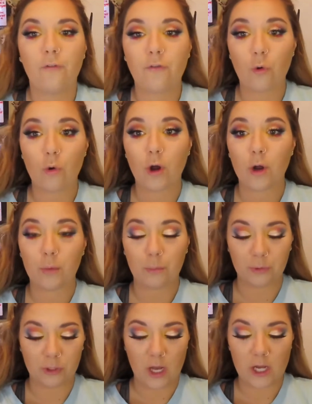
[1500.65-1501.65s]
For
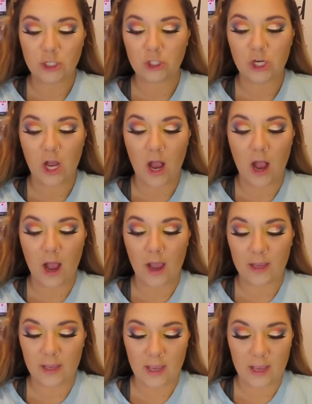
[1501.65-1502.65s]
blush,
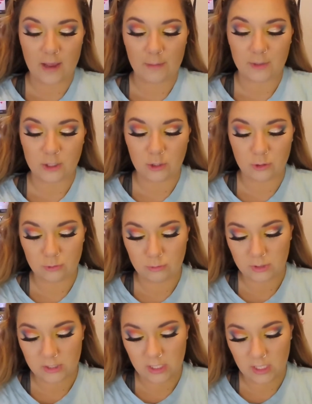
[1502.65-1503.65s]
I am
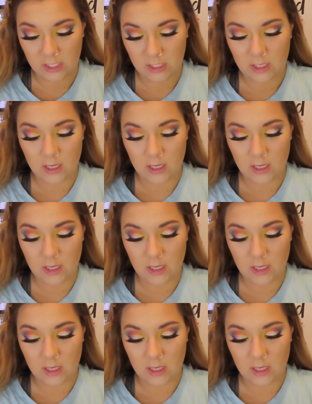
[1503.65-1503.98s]
using